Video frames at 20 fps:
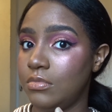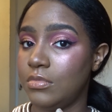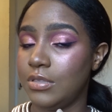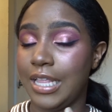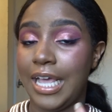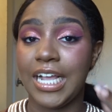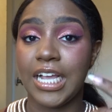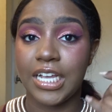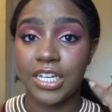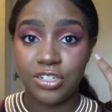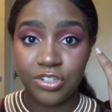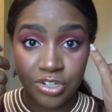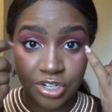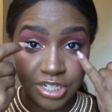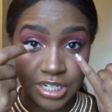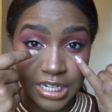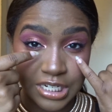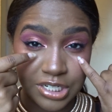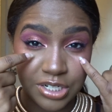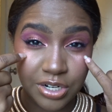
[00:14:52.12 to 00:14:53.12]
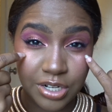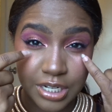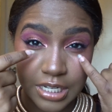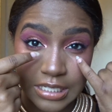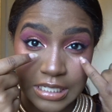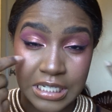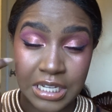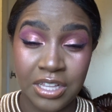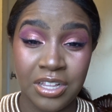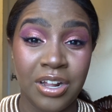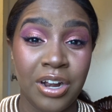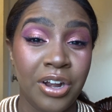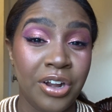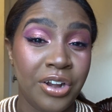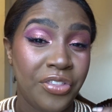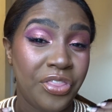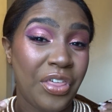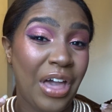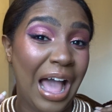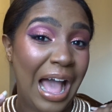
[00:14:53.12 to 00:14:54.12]
like traditional concealer
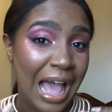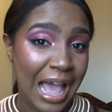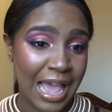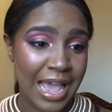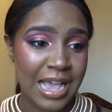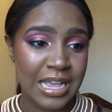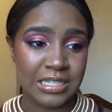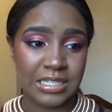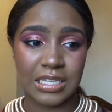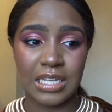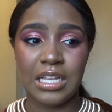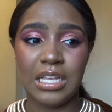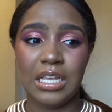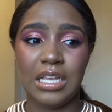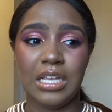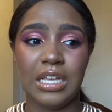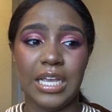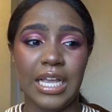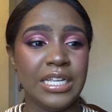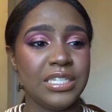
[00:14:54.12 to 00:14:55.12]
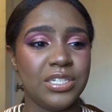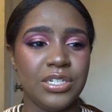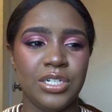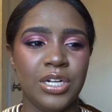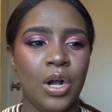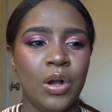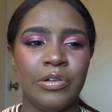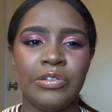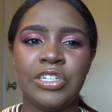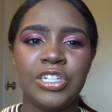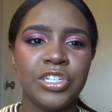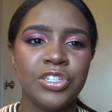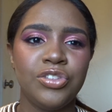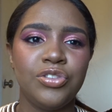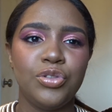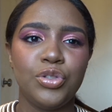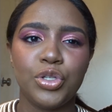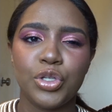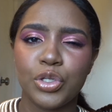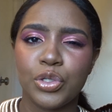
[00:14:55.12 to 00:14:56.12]
underneath the eyes, it's a no. It's
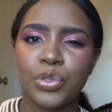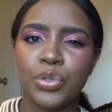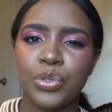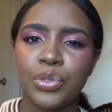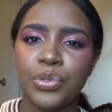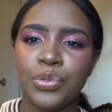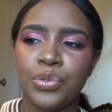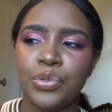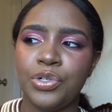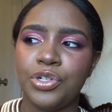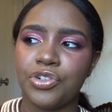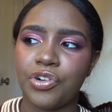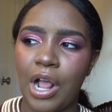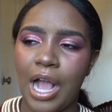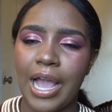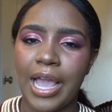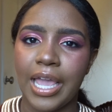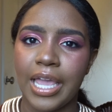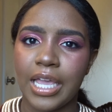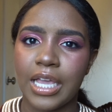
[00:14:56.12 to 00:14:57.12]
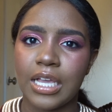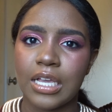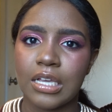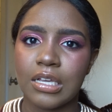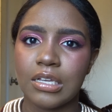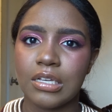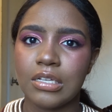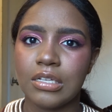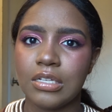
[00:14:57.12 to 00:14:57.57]
just too drying.